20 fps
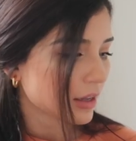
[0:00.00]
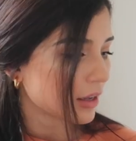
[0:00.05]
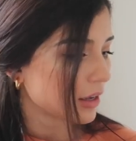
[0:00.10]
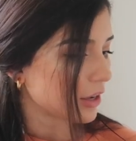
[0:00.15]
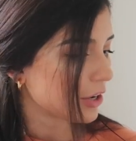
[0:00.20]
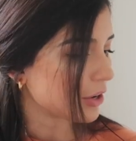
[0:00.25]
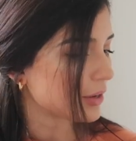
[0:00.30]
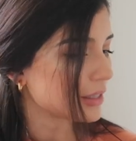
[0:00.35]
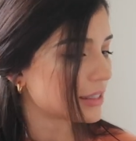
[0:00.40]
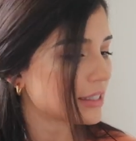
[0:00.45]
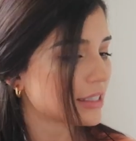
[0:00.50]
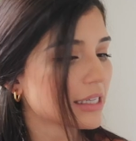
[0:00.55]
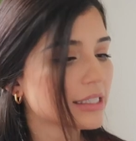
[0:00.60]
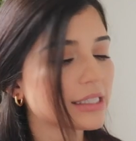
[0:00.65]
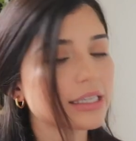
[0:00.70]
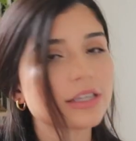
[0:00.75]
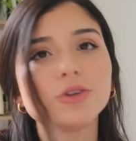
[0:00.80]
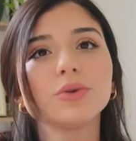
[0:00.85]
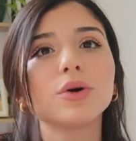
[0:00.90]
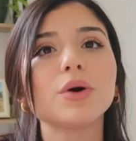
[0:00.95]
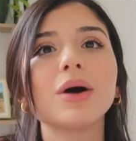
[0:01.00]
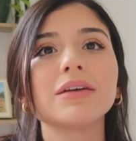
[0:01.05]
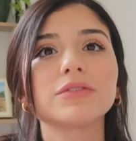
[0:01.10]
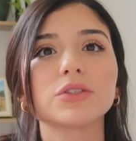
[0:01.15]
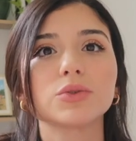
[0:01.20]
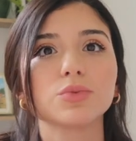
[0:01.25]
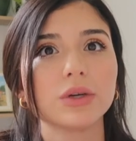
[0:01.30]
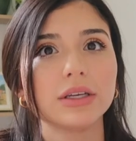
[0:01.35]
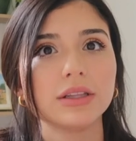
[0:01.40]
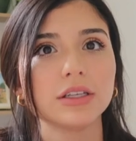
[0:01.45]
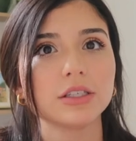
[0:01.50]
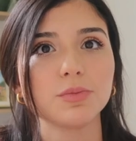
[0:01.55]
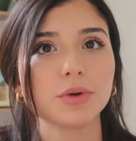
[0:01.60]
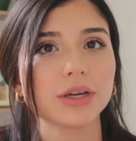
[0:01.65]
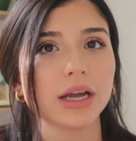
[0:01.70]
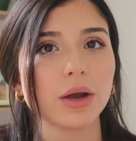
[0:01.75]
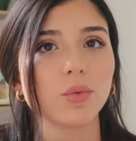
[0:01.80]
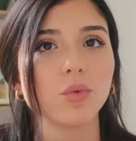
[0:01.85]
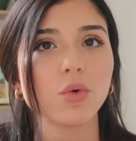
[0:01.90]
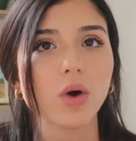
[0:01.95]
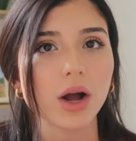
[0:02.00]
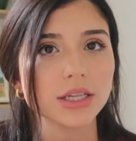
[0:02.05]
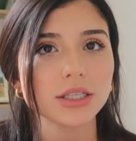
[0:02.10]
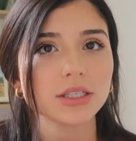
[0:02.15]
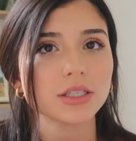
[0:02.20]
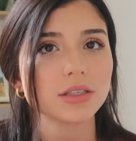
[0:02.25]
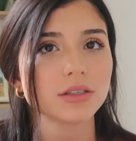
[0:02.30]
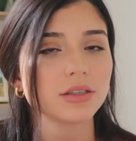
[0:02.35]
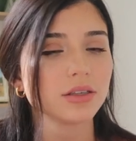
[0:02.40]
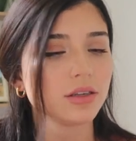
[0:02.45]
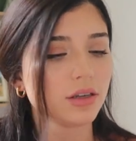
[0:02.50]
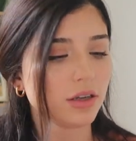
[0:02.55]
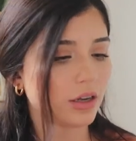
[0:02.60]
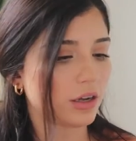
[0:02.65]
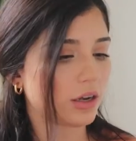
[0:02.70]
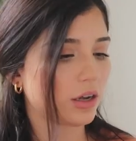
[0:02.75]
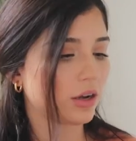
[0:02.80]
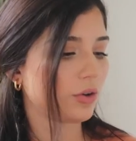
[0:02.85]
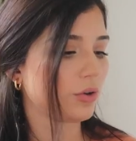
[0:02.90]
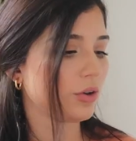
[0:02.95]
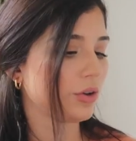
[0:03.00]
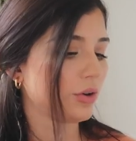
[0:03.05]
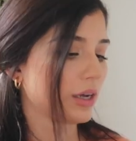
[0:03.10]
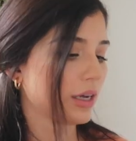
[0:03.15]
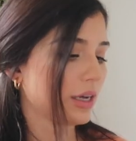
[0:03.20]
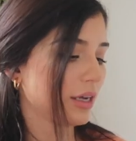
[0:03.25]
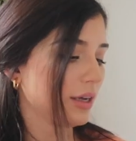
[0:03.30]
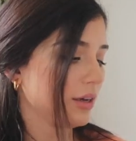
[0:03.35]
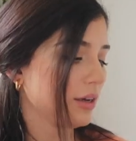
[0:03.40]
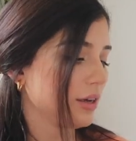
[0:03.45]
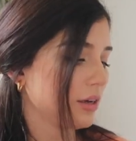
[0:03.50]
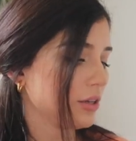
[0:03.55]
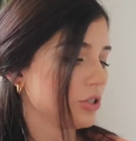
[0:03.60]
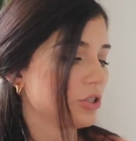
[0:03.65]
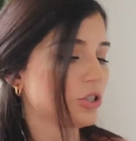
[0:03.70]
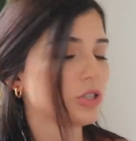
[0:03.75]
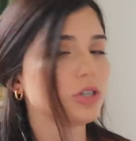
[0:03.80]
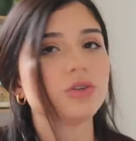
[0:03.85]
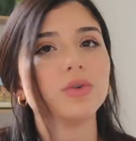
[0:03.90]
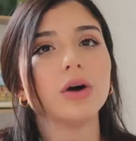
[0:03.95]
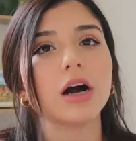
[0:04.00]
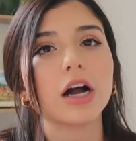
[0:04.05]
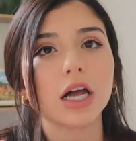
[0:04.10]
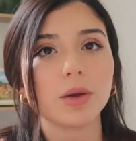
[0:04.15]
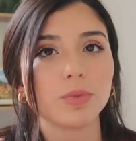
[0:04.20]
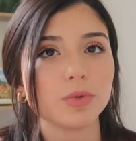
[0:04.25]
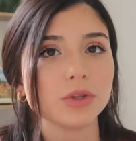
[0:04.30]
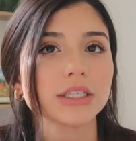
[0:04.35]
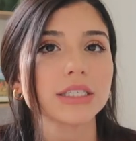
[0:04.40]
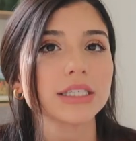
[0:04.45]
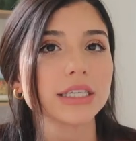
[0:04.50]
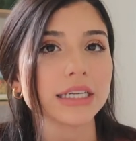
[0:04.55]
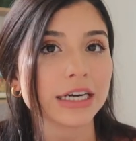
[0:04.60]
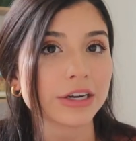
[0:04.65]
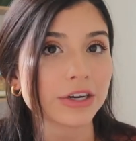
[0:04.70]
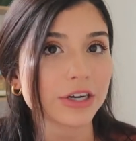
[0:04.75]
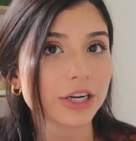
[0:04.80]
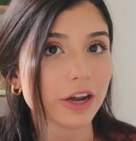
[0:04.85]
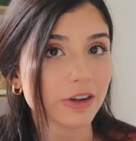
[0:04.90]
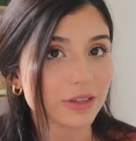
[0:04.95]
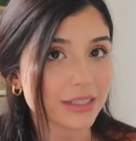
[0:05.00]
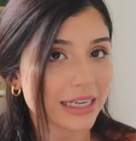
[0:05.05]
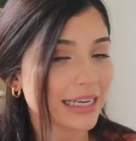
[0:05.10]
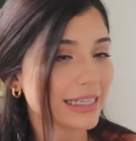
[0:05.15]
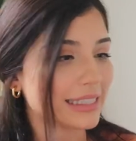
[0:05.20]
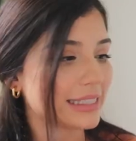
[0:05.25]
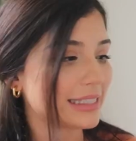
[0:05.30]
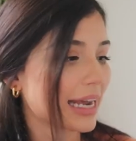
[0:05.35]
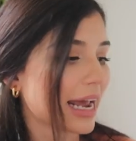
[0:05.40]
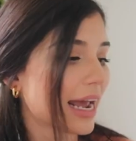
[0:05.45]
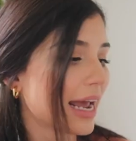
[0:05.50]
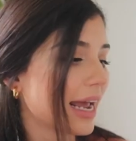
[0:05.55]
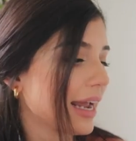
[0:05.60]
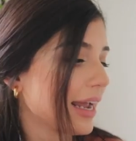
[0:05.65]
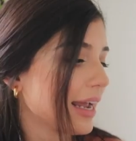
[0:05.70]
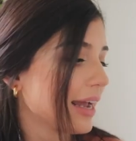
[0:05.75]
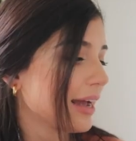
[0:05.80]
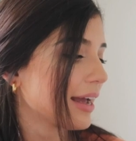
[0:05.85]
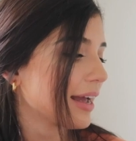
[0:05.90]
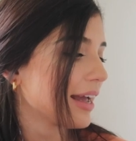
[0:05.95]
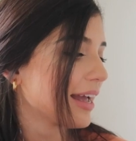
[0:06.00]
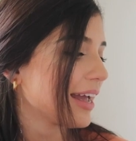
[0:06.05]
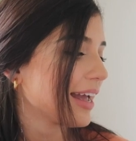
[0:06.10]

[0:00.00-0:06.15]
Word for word: you know, you don't have to read this book at once. You know, you could do a couple of scenarios a day,